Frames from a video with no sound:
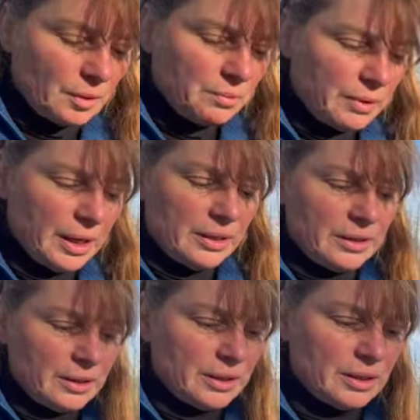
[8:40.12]
but
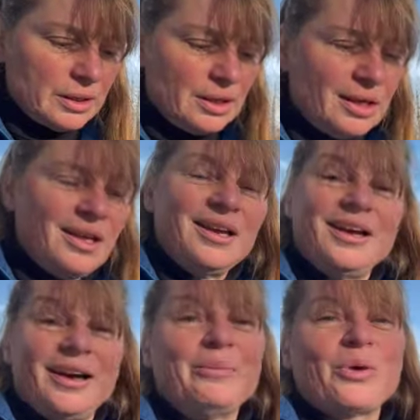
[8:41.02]
I'm
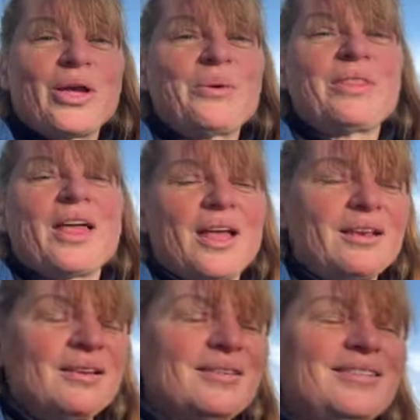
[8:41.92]
okay
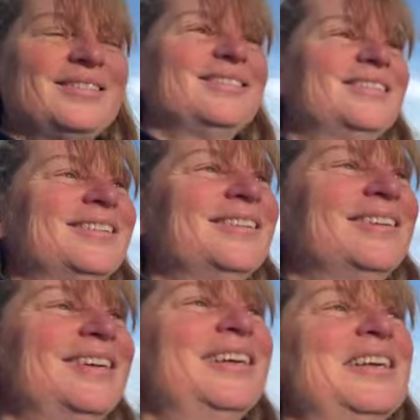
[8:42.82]
with that.
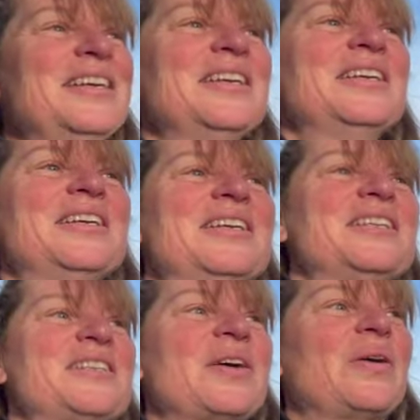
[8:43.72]

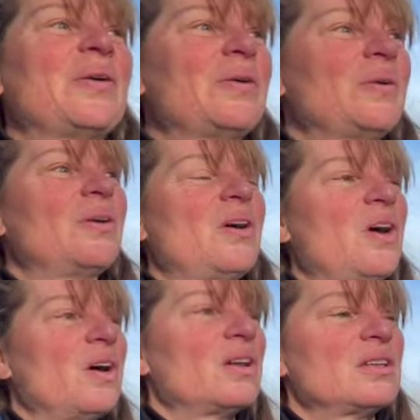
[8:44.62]

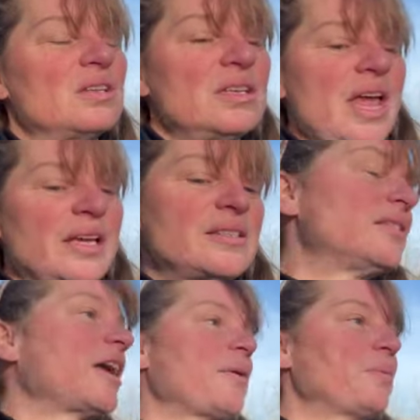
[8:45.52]
So next
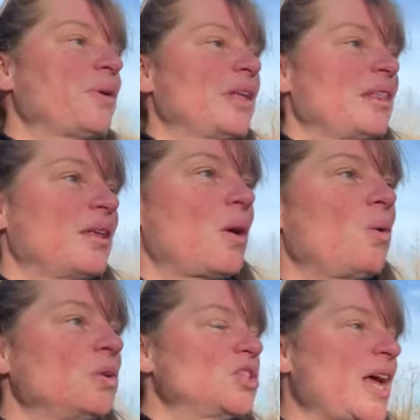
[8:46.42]
step with the
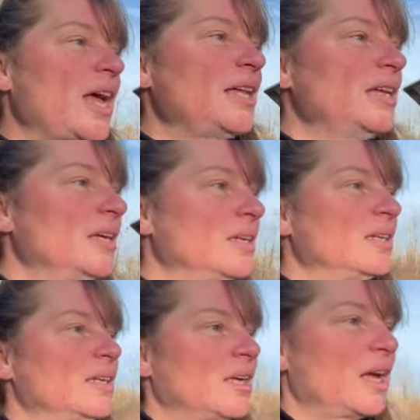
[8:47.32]
goat shed,
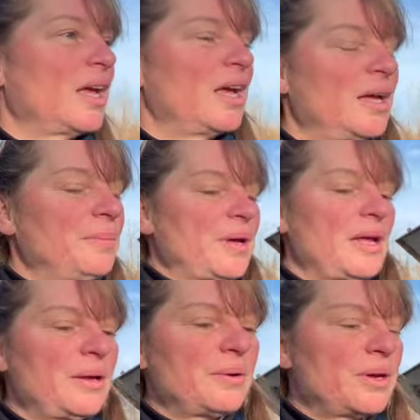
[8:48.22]
I'm
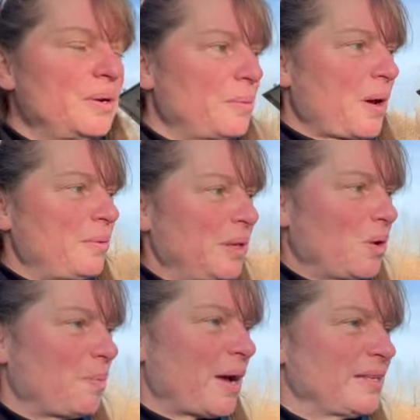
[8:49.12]
going to probably
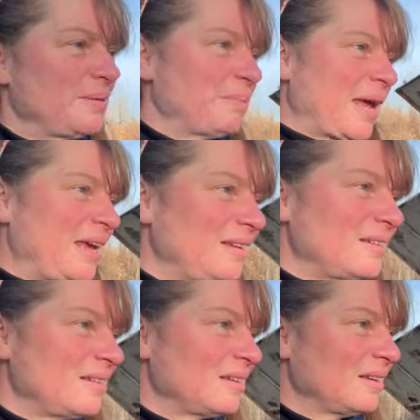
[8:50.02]
go buy some paint